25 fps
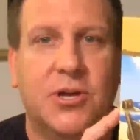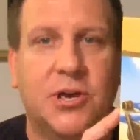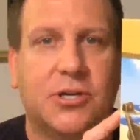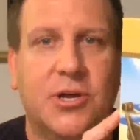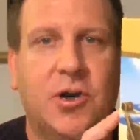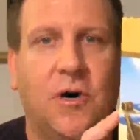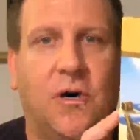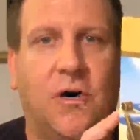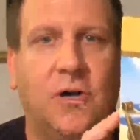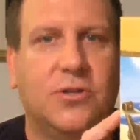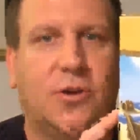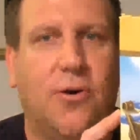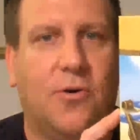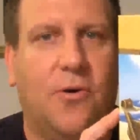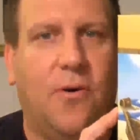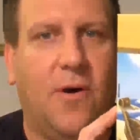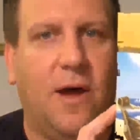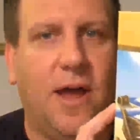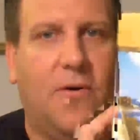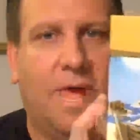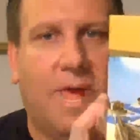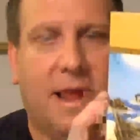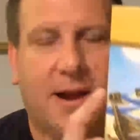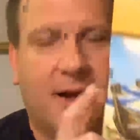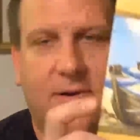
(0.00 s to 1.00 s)
Gold
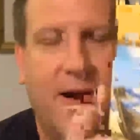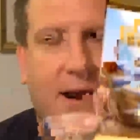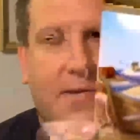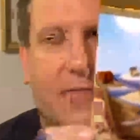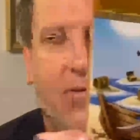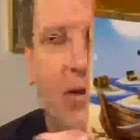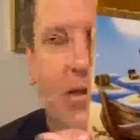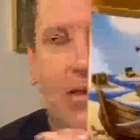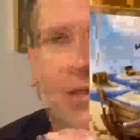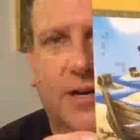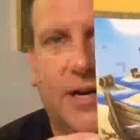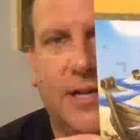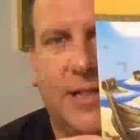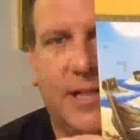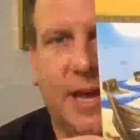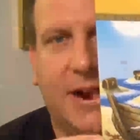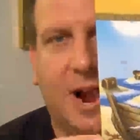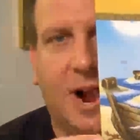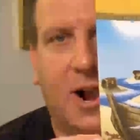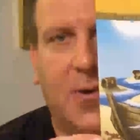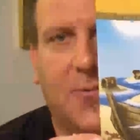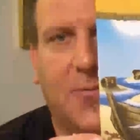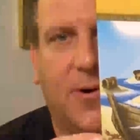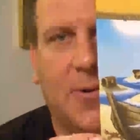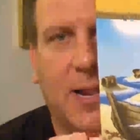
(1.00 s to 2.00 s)
Ahoy here. And if we look at the
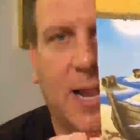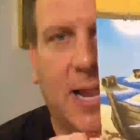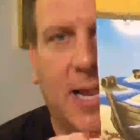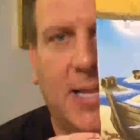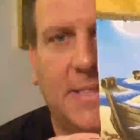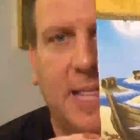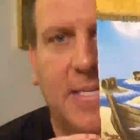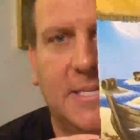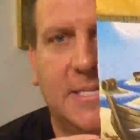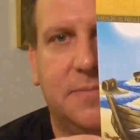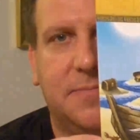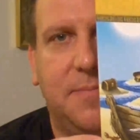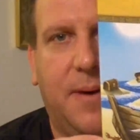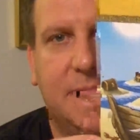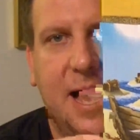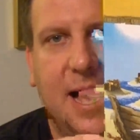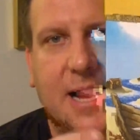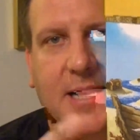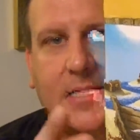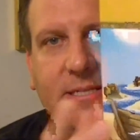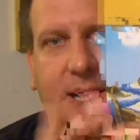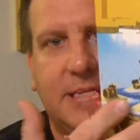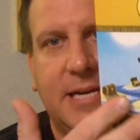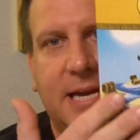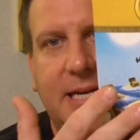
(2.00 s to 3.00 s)
artwork on this
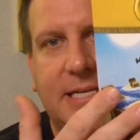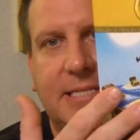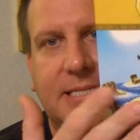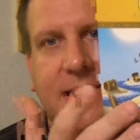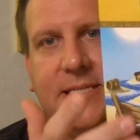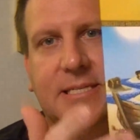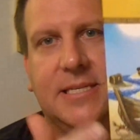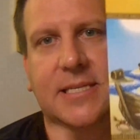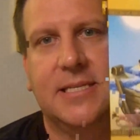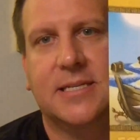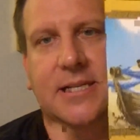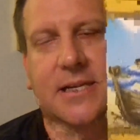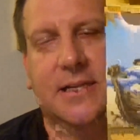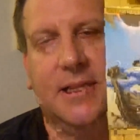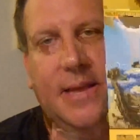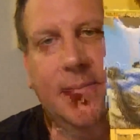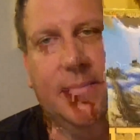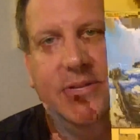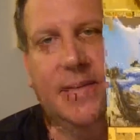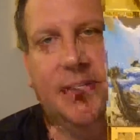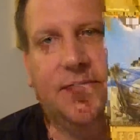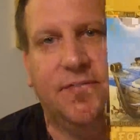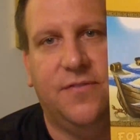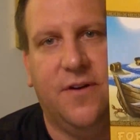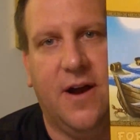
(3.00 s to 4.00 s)
box, yes, this is
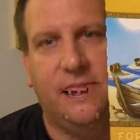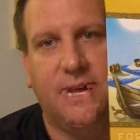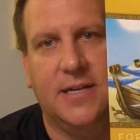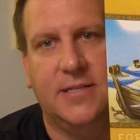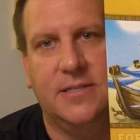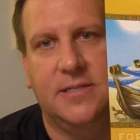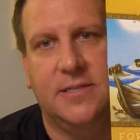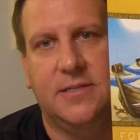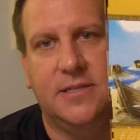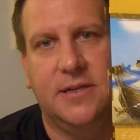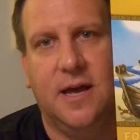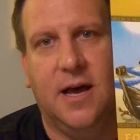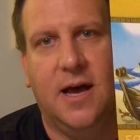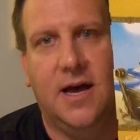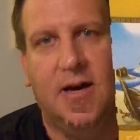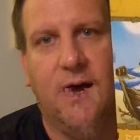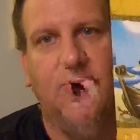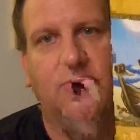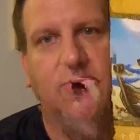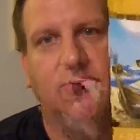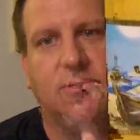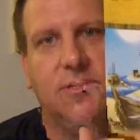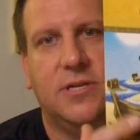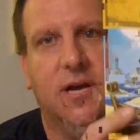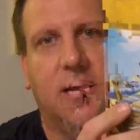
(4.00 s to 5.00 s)
Clemens Franz,
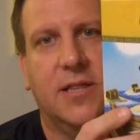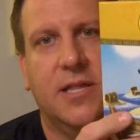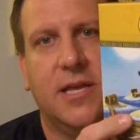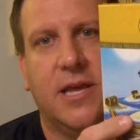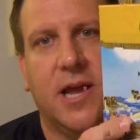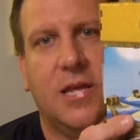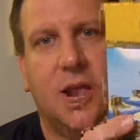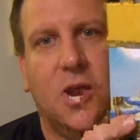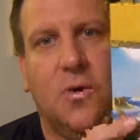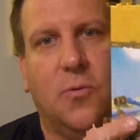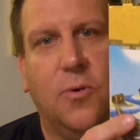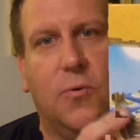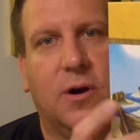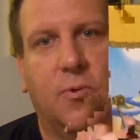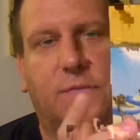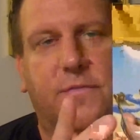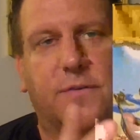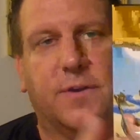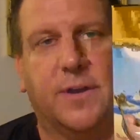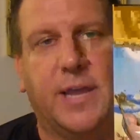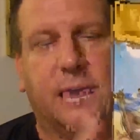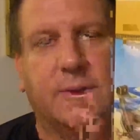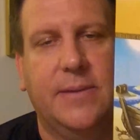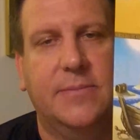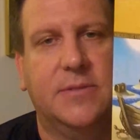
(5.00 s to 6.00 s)
who's done the artwork
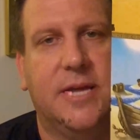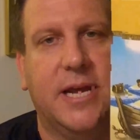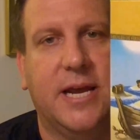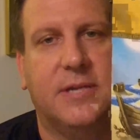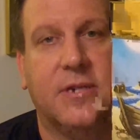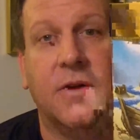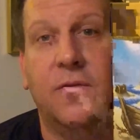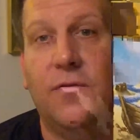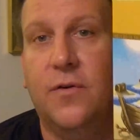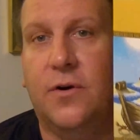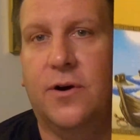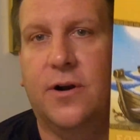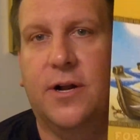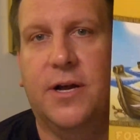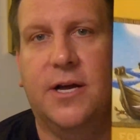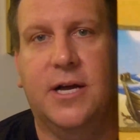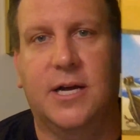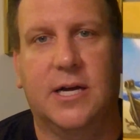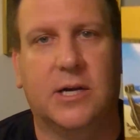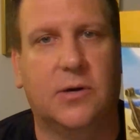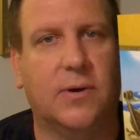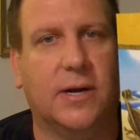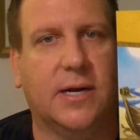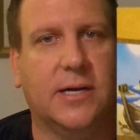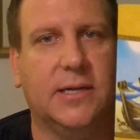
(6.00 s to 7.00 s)
for games like
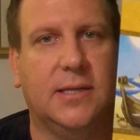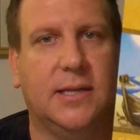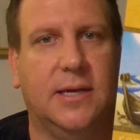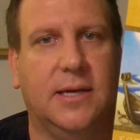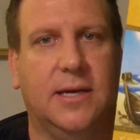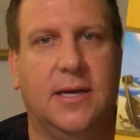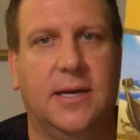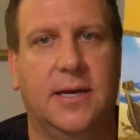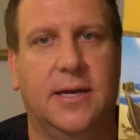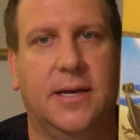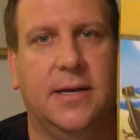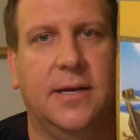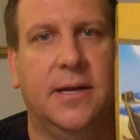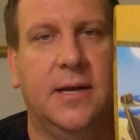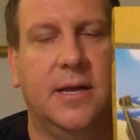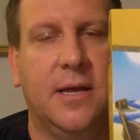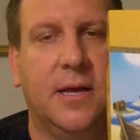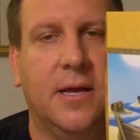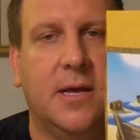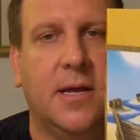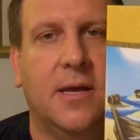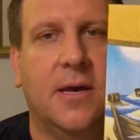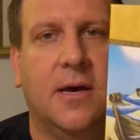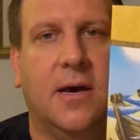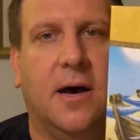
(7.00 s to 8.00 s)
Caverna, Agricola, and
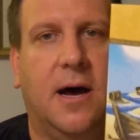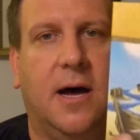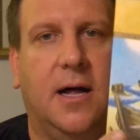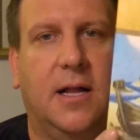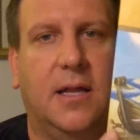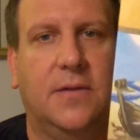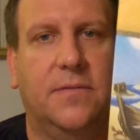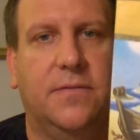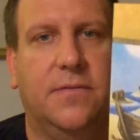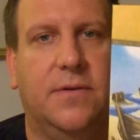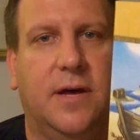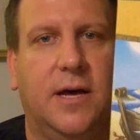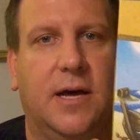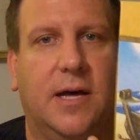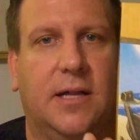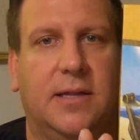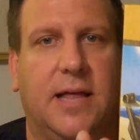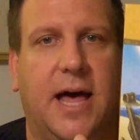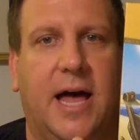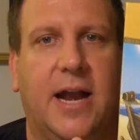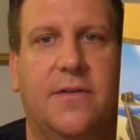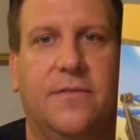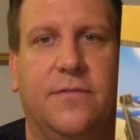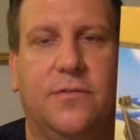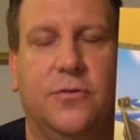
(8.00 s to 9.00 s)
all of a
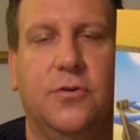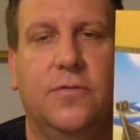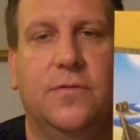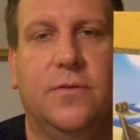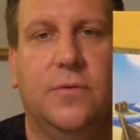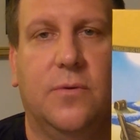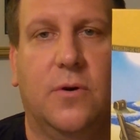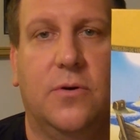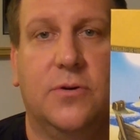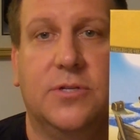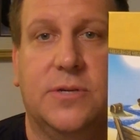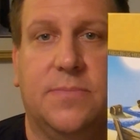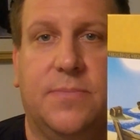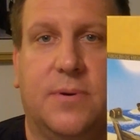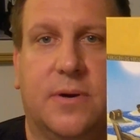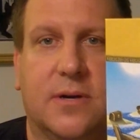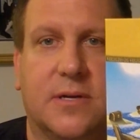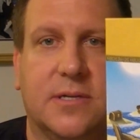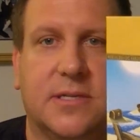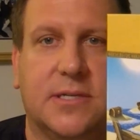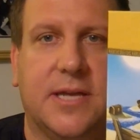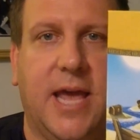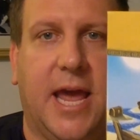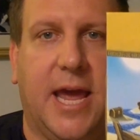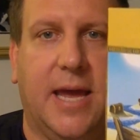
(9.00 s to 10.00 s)
lot of Uwe
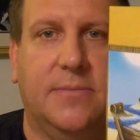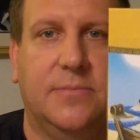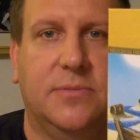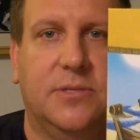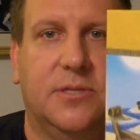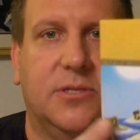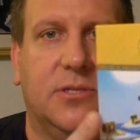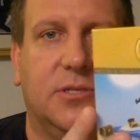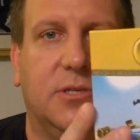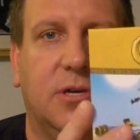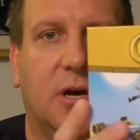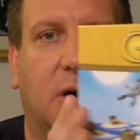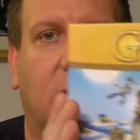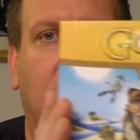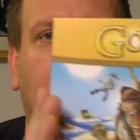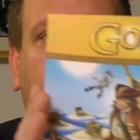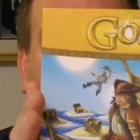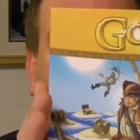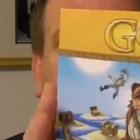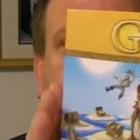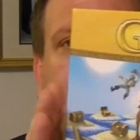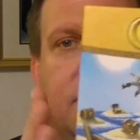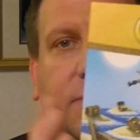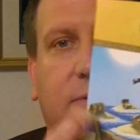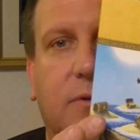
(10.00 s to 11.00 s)
Rosenberg's games, and
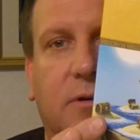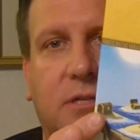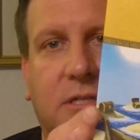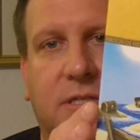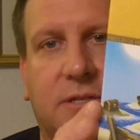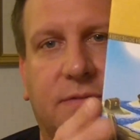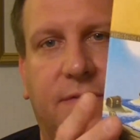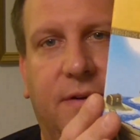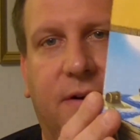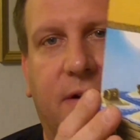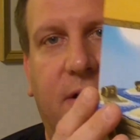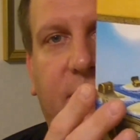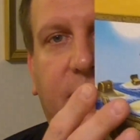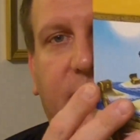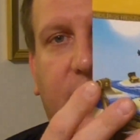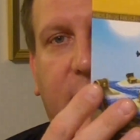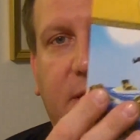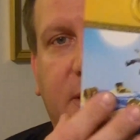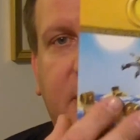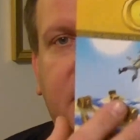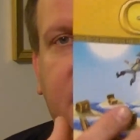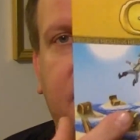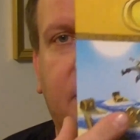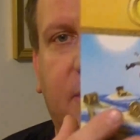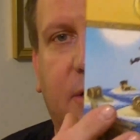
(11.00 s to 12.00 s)
so looks very, very
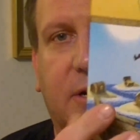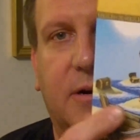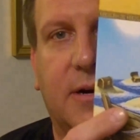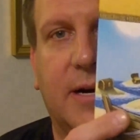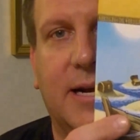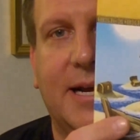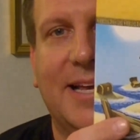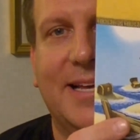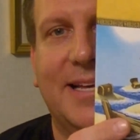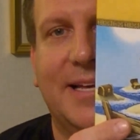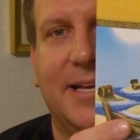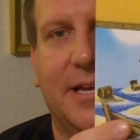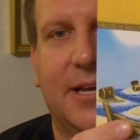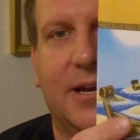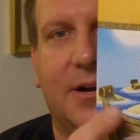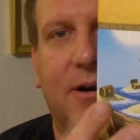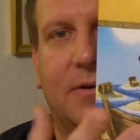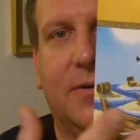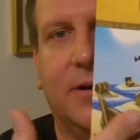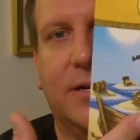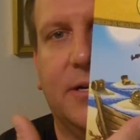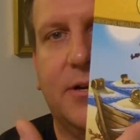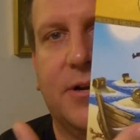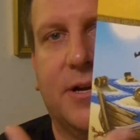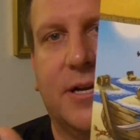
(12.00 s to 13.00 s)
similar in his,
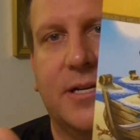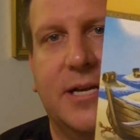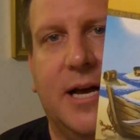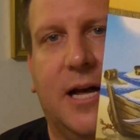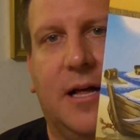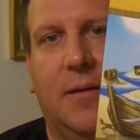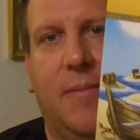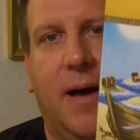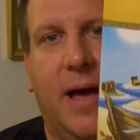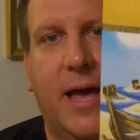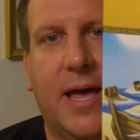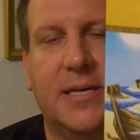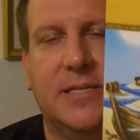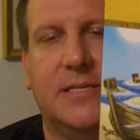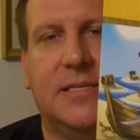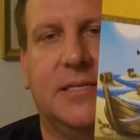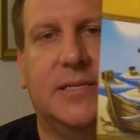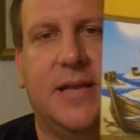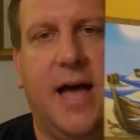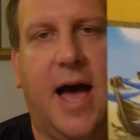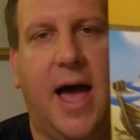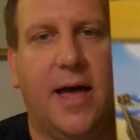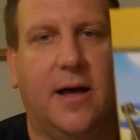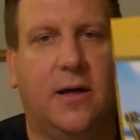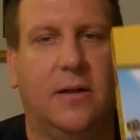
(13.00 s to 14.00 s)
and you can tell by his
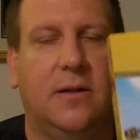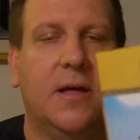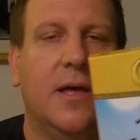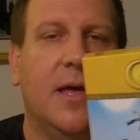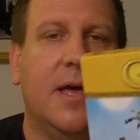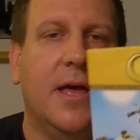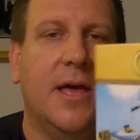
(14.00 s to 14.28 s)
style